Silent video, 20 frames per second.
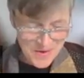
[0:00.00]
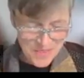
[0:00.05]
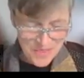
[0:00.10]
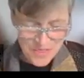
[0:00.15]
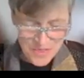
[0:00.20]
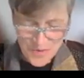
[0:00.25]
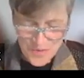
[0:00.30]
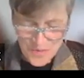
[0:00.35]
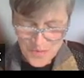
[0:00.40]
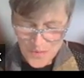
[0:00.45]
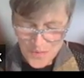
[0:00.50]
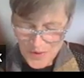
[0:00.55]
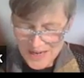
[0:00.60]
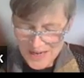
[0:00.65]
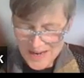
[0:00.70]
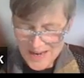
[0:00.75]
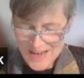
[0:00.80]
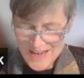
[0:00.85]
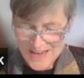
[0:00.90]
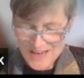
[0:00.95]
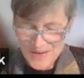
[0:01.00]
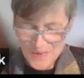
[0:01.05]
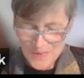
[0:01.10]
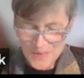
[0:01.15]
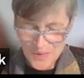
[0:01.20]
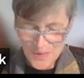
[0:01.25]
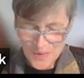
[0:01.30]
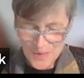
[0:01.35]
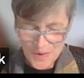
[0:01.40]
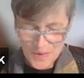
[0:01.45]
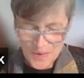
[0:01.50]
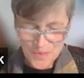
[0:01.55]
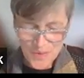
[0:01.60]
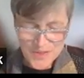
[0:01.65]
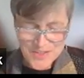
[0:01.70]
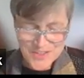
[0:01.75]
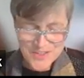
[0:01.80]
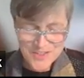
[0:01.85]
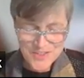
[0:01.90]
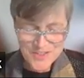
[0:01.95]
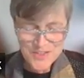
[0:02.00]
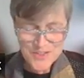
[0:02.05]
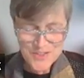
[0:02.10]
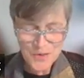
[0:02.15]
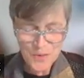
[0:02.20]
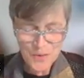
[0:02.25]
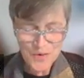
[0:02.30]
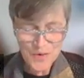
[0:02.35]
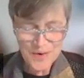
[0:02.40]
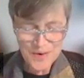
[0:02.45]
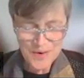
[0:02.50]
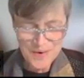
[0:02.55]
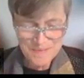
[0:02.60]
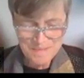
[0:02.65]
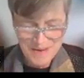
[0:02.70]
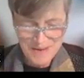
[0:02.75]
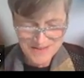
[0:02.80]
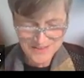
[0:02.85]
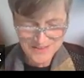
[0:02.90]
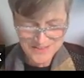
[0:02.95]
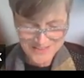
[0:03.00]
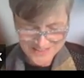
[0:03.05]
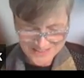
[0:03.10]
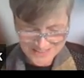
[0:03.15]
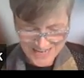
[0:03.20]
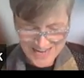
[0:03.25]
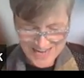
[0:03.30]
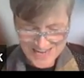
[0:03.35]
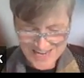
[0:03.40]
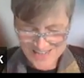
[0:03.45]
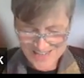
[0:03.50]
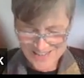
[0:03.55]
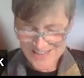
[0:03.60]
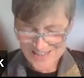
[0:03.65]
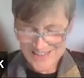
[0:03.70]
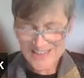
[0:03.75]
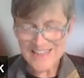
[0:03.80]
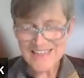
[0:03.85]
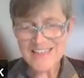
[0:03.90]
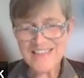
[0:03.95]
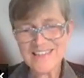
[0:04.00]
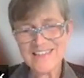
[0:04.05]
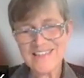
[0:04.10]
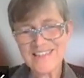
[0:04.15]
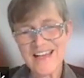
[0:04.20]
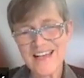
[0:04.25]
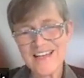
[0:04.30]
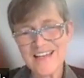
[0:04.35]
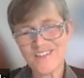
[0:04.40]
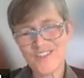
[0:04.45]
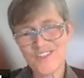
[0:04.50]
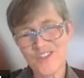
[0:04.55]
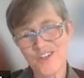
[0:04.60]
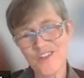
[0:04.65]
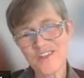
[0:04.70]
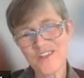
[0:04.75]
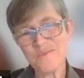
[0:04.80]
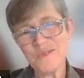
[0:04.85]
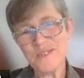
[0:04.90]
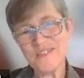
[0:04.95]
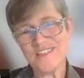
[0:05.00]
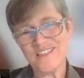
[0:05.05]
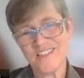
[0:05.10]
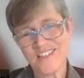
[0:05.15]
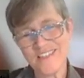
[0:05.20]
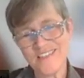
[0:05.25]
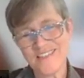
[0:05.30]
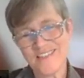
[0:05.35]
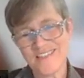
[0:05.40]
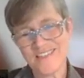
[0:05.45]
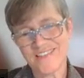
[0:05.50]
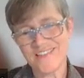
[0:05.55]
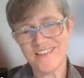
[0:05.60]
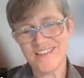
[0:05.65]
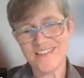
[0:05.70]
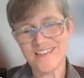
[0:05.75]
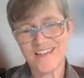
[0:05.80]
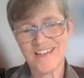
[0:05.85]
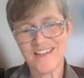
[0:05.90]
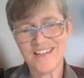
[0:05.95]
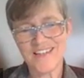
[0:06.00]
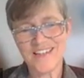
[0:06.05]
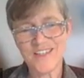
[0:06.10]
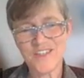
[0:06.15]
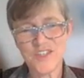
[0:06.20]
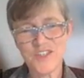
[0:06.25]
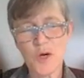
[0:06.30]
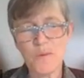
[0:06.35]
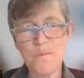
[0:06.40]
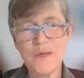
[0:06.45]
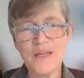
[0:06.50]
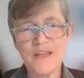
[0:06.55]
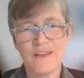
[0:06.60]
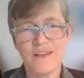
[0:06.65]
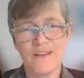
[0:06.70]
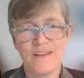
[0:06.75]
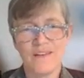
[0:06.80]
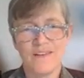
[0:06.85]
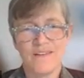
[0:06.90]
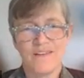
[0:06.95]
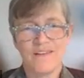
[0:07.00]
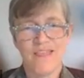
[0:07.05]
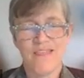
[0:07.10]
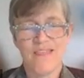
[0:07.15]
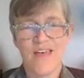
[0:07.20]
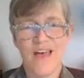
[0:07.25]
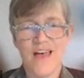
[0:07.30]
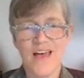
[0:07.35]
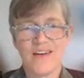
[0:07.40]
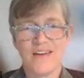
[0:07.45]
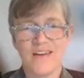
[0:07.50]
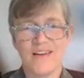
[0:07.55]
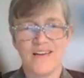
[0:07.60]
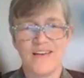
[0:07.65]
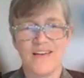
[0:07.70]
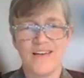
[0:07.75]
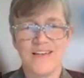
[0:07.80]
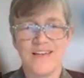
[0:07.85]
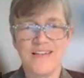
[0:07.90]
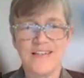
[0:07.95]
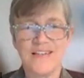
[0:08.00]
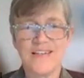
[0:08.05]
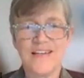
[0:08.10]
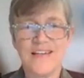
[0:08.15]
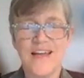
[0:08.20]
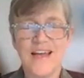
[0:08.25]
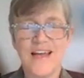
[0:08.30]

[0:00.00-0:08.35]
The, what I uh, want to talk about today is, as Jonathan was suggested, uh, a topic that uh,